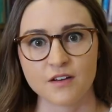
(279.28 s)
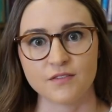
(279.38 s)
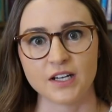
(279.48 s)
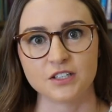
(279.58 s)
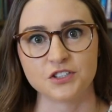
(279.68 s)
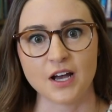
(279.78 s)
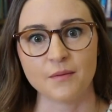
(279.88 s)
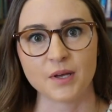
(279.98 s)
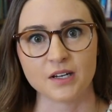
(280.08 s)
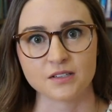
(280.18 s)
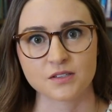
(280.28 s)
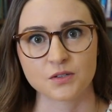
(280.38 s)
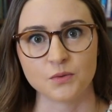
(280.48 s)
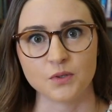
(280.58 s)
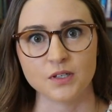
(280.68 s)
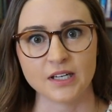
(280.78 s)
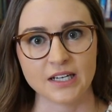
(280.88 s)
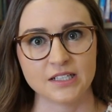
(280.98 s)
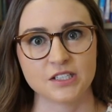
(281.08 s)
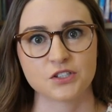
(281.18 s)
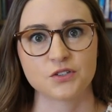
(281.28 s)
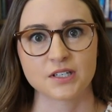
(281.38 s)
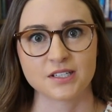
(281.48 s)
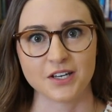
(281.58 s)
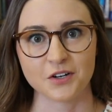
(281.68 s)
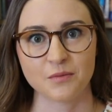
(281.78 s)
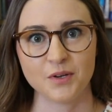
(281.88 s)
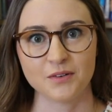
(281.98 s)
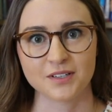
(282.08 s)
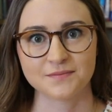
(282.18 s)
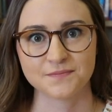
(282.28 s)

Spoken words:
find a job in a school in a district near Dubuque.